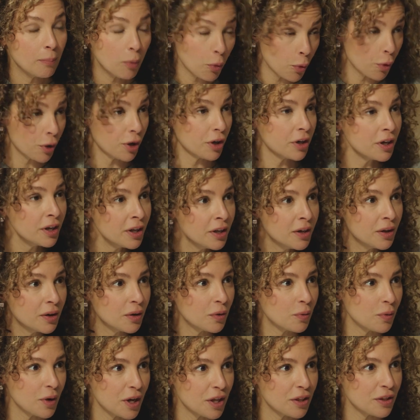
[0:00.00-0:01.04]
born
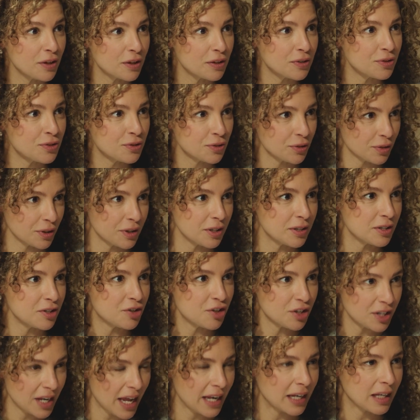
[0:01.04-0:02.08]
with
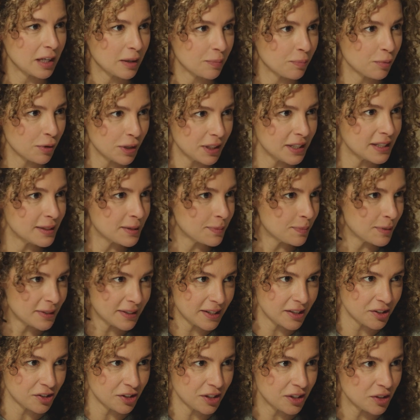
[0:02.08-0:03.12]
certain genetic
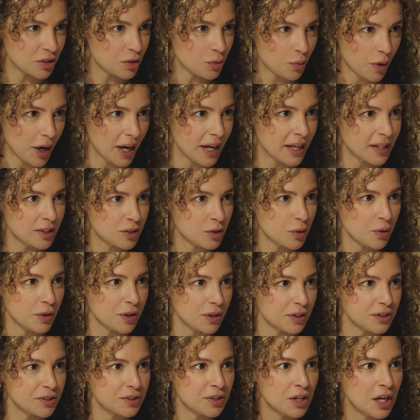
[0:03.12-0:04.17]
predispositions, right? So
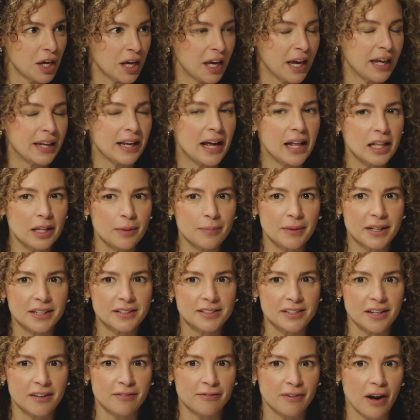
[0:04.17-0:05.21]
there's an
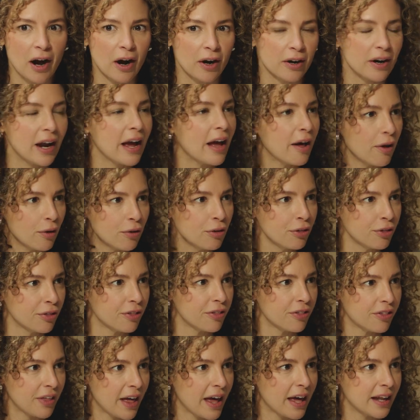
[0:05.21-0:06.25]
element of our
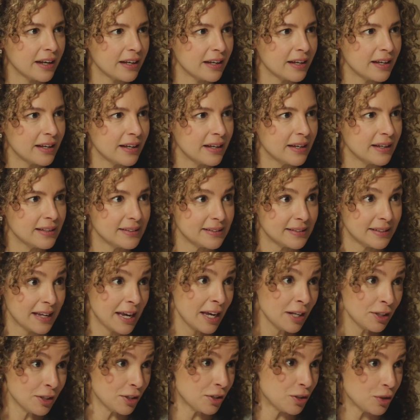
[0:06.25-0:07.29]
health that is
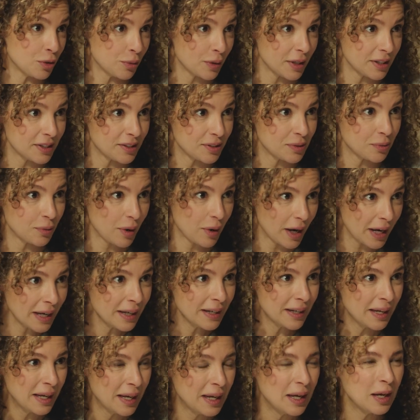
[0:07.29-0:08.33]
handed to us,
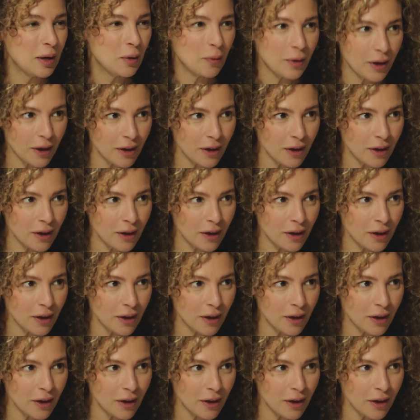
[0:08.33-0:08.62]
right? We